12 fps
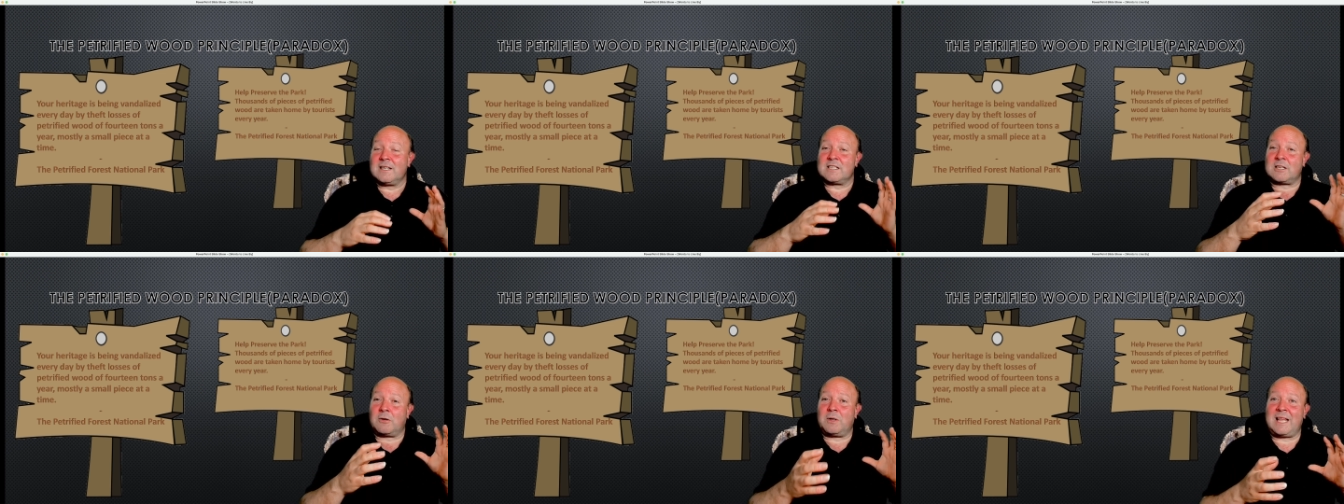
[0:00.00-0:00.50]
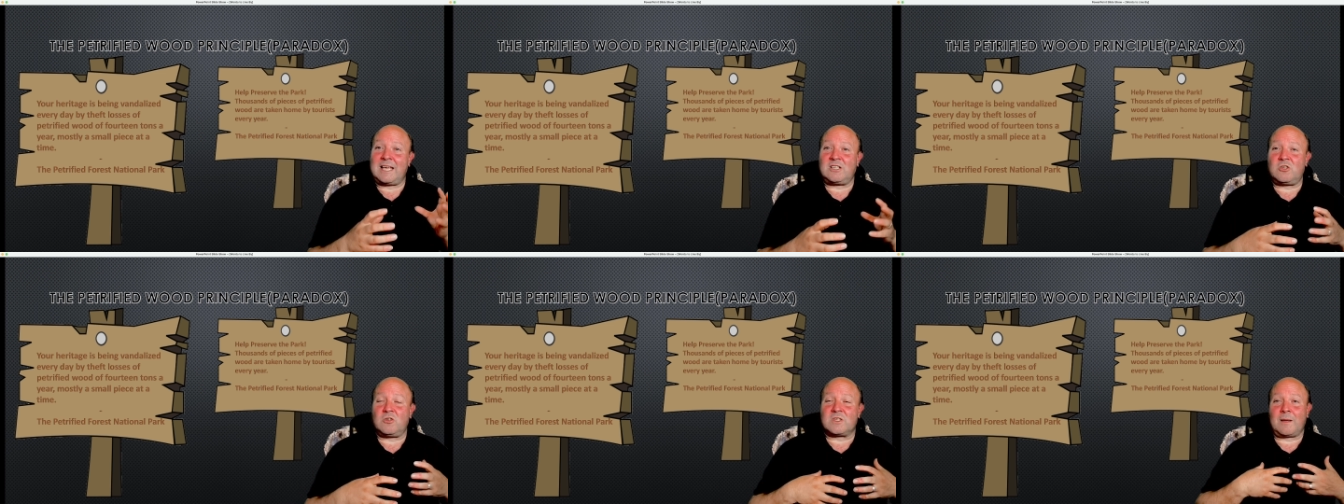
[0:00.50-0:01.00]
So
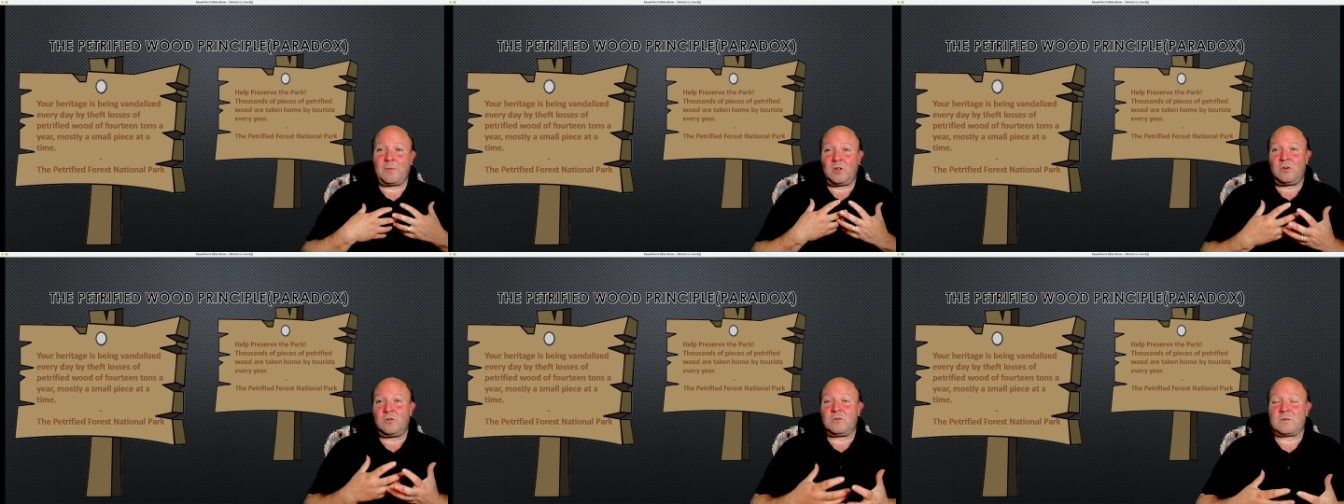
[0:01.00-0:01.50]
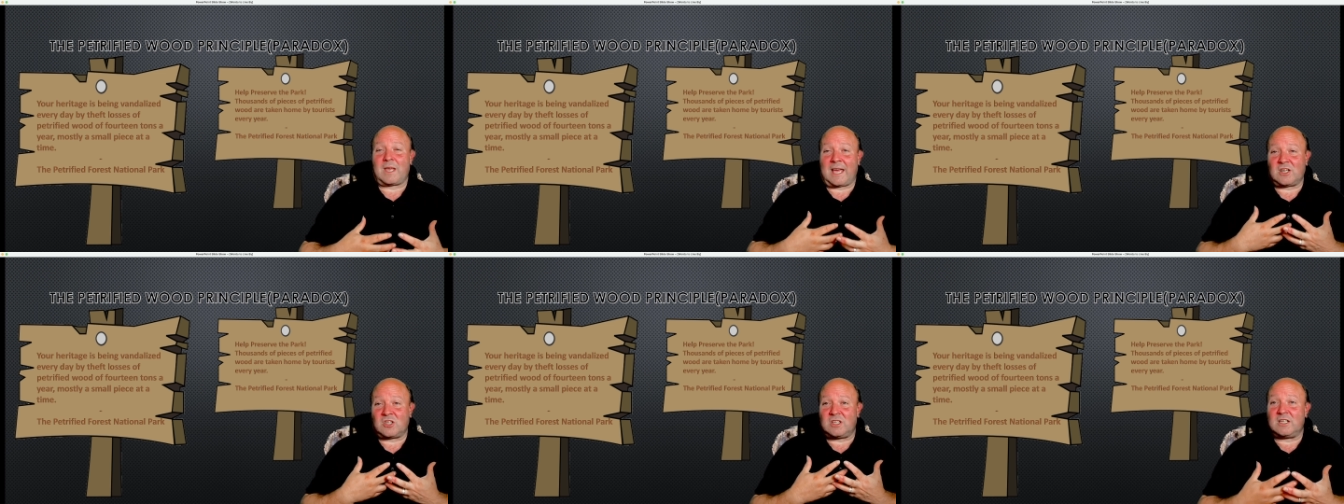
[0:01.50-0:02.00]
unless you're someone who's
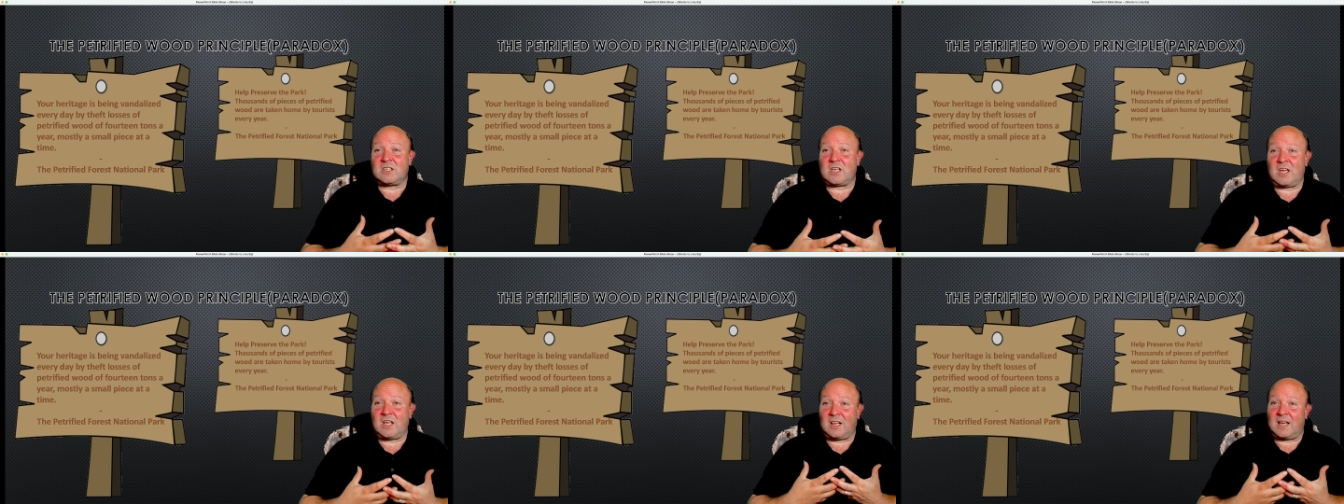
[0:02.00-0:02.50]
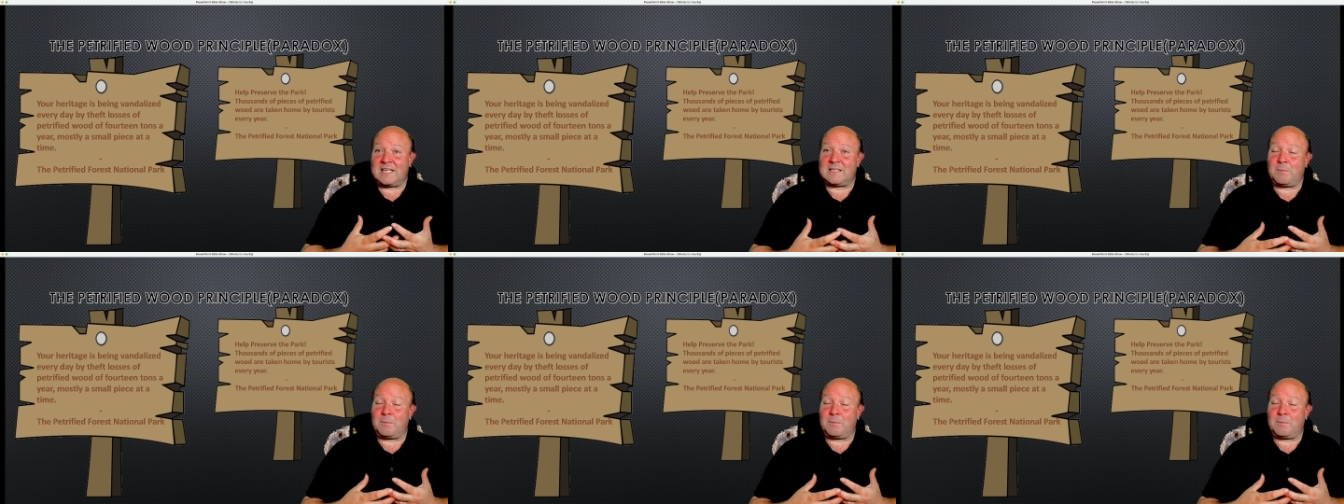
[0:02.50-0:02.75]
actually internalized